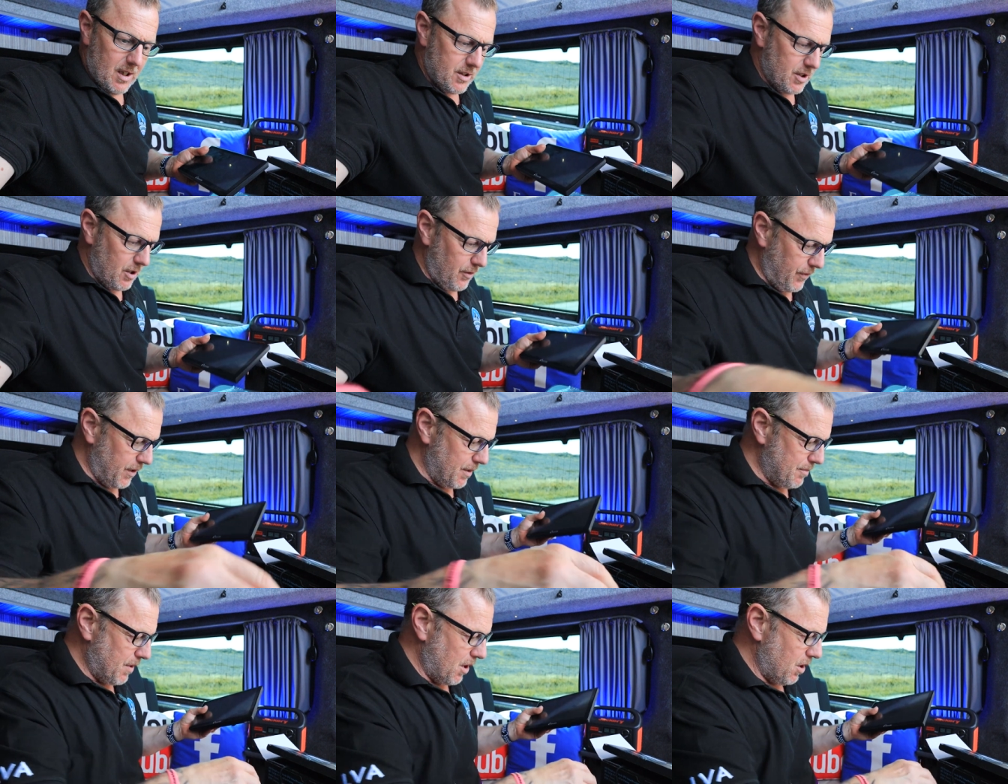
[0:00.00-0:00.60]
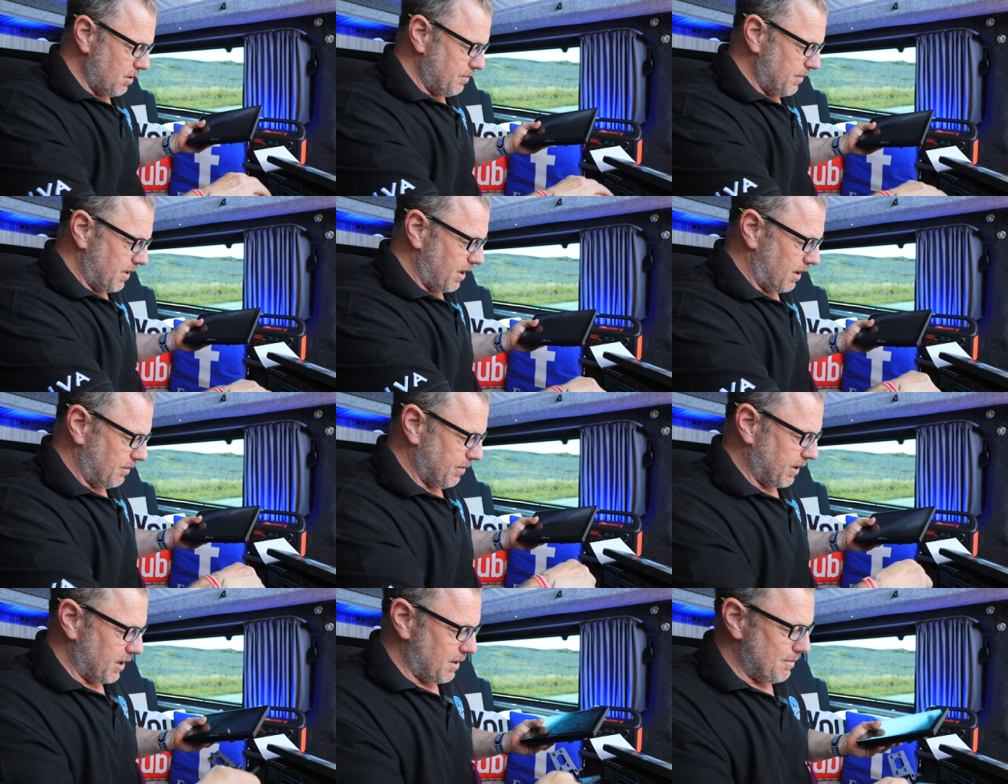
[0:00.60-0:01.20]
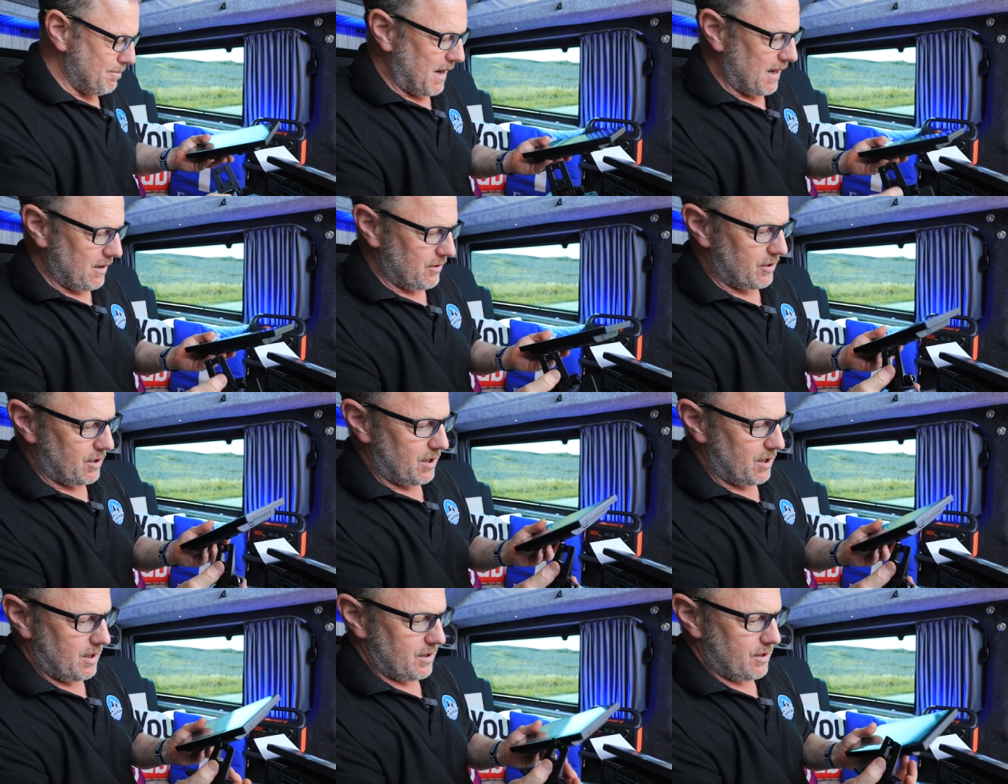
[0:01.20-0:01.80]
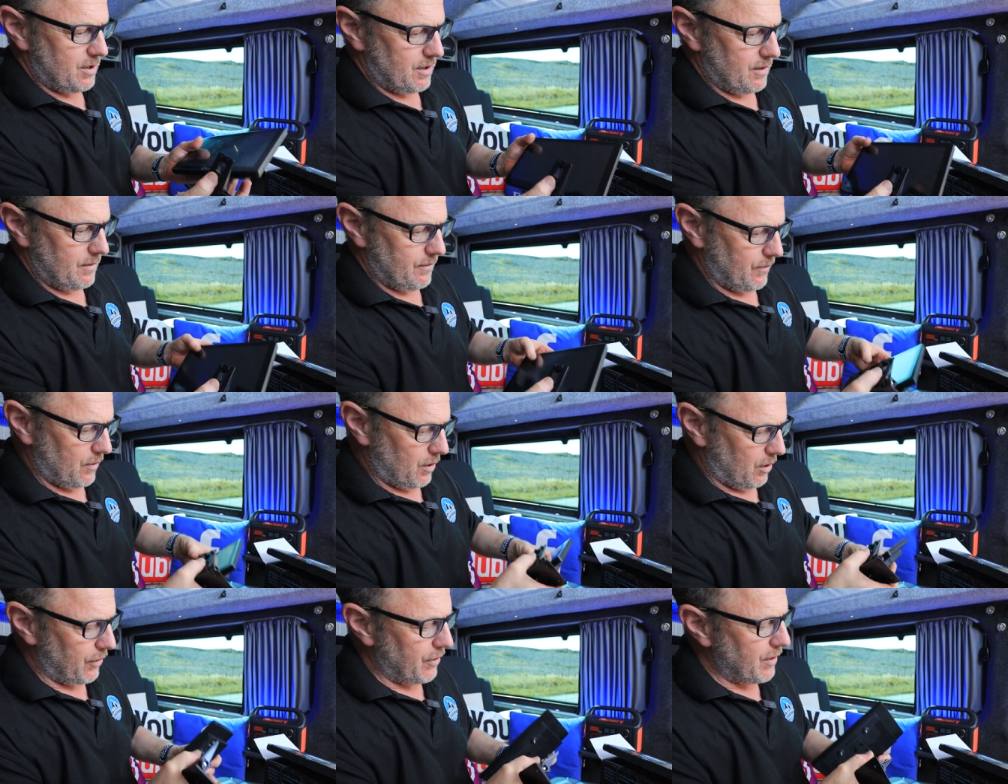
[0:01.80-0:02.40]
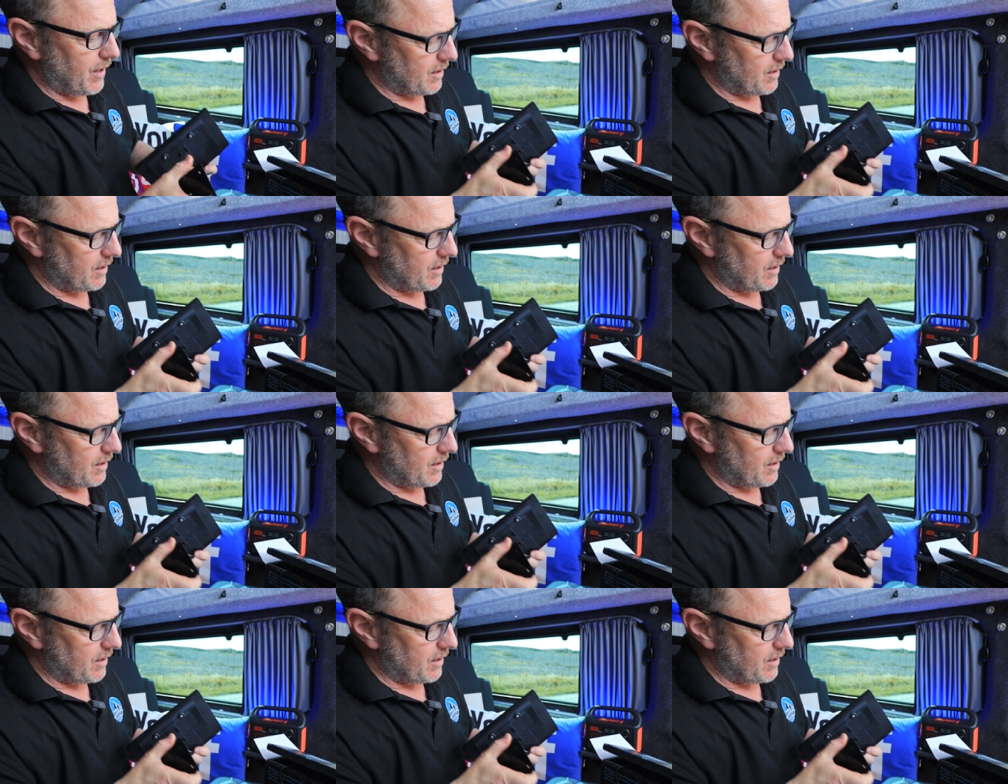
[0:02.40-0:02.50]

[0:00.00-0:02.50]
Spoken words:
So for the moment, I'm going to mount it on